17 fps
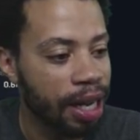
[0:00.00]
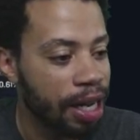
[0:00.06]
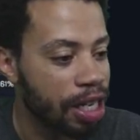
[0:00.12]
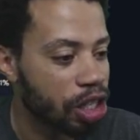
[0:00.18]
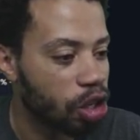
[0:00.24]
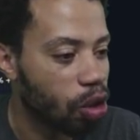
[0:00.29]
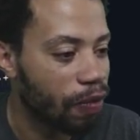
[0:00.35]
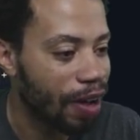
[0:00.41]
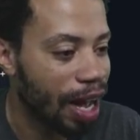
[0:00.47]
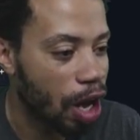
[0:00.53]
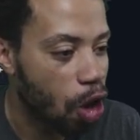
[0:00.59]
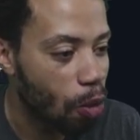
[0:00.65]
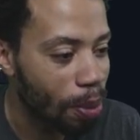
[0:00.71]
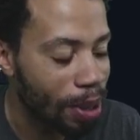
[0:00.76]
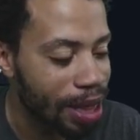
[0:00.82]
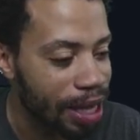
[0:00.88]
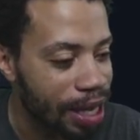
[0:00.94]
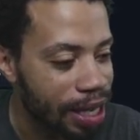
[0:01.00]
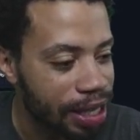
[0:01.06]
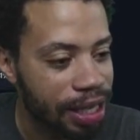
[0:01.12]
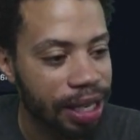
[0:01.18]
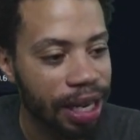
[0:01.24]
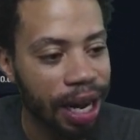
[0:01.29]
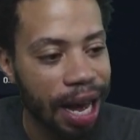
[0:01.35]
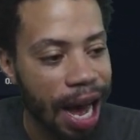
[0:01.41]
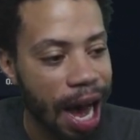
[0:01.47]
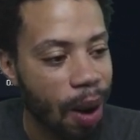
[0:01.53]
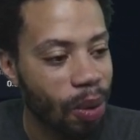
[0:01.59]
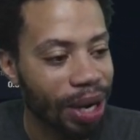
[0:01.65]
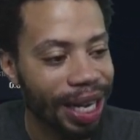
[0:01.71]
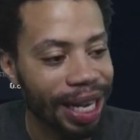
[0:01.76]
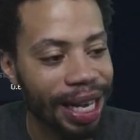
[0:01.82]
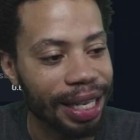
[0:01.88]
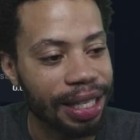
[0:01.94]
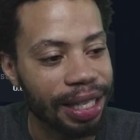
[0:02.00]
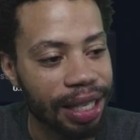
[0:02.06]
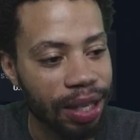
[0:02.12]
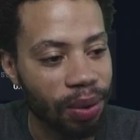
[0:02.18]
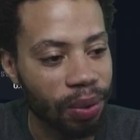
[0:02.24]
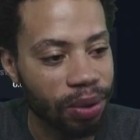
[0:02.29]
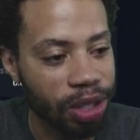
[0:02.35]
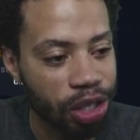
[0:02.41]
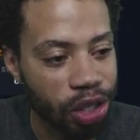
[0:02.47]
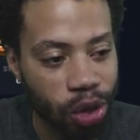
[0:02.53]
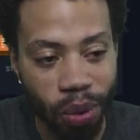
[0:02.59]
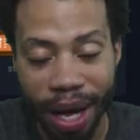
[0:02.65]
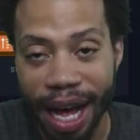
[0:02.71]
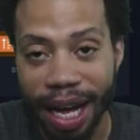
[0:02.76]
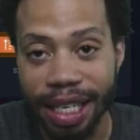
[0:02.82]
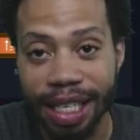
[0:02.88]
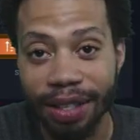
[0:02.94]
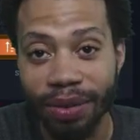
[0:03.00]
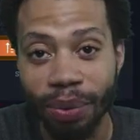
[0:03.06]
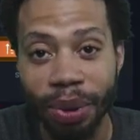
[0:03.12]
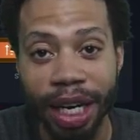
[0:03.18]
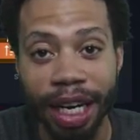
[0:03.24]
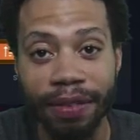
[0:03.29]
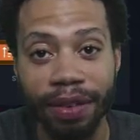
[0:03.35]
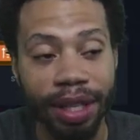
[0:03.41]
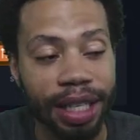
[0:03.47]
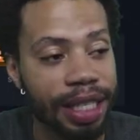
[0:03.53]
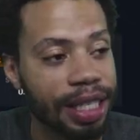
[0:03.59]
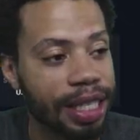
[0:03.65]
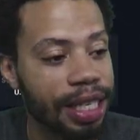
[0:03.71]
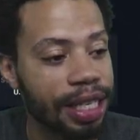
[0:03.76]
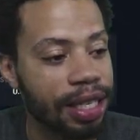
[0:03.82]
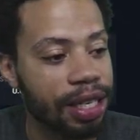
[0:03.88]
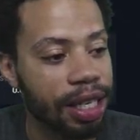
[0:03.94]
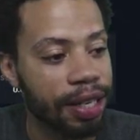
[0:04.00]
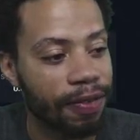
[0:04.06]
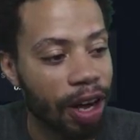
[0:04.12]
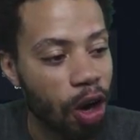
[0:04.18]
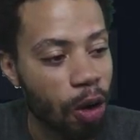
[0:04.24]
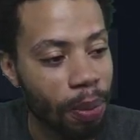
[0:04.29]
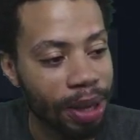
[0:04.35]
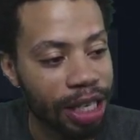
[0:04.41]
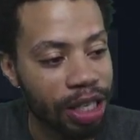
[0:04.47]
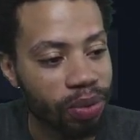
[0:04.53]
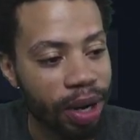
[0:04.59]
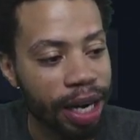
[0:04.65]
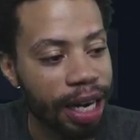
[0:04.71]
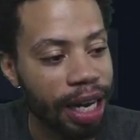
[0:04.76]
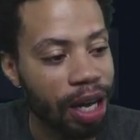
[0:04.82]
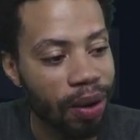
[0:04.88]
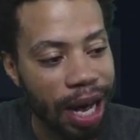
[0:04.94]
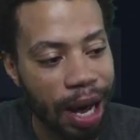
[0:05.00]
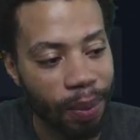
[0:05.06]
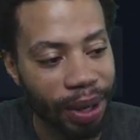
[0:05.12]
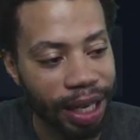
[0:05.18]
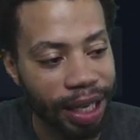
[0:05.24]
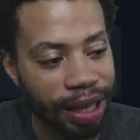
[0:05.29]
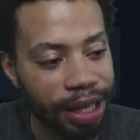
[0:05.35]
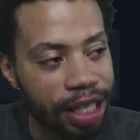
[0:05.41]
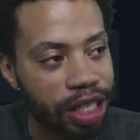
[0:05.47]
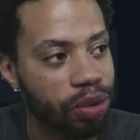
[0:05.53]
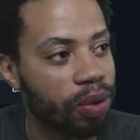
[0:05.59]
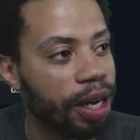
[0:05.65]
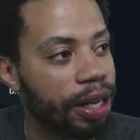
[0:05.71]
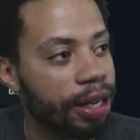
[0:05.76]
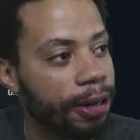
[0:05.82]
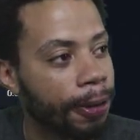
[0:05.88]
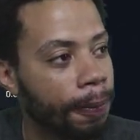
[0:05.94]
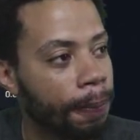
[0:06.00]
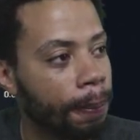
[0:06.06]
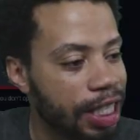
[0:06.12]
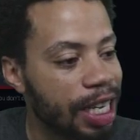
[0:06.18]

So if I open this, I will get 2x of whatever this is. If I open this right now, I will get this right here.